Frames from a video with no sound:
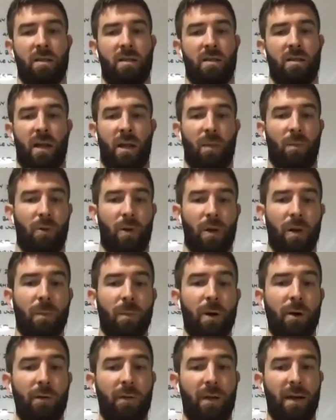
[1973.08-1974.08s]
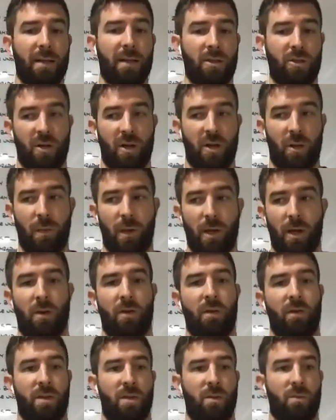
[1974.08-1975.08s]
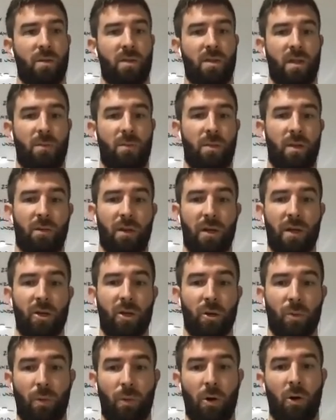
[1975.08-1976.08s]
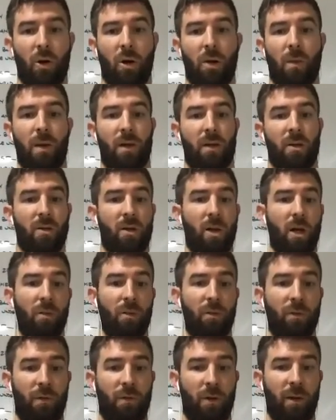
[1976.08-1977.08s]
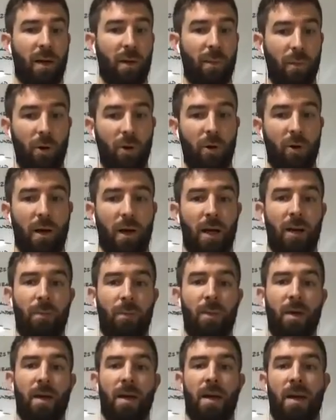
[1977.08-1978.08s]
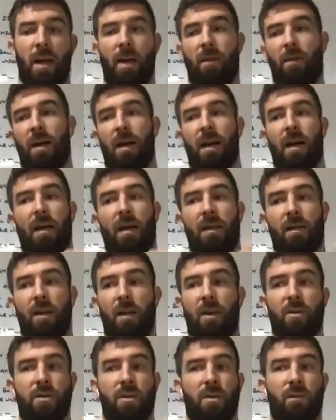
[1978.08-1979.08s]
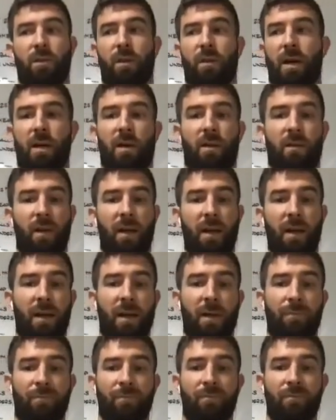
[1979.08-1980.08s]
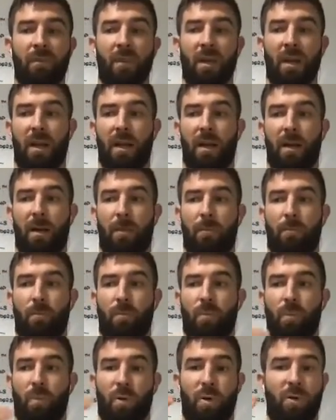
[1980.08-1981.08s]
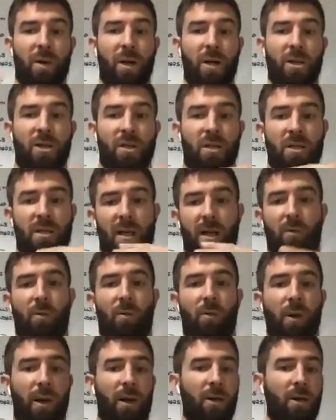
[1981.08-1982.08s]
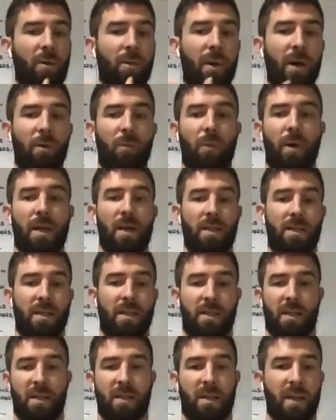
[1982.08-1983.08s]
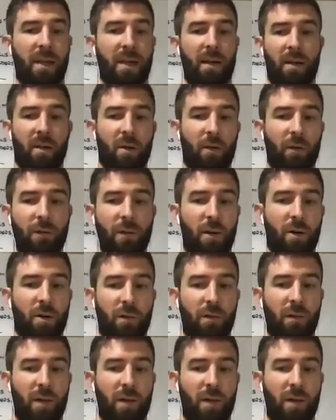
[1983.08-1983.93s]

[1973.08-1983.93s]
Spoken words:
I'm pretty motivated to train on my own. If someone sent me a really good program, I could go and follow that program. If it had loads of kind of like progressions that were working on my weaknesses, I'd get a lot fitter off of